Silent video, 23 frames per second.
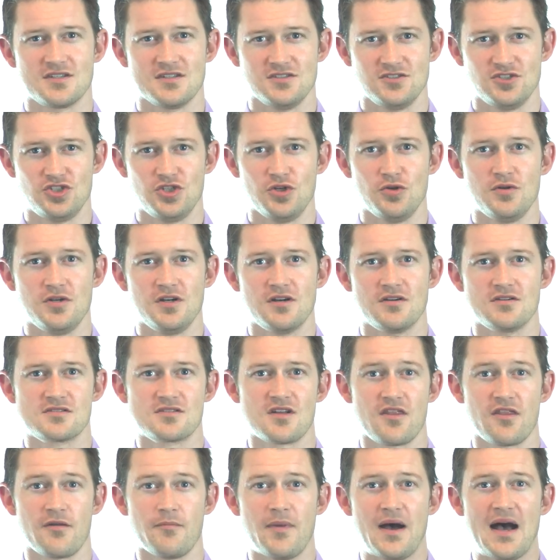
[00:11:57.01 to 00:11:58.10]
and juniors
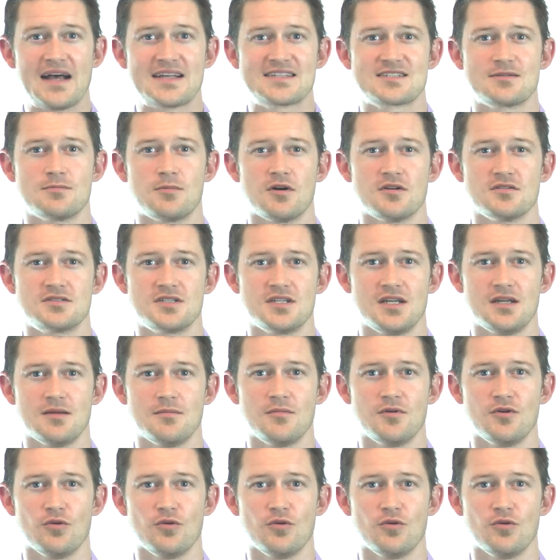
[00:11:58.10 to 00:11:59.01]
on the basketball team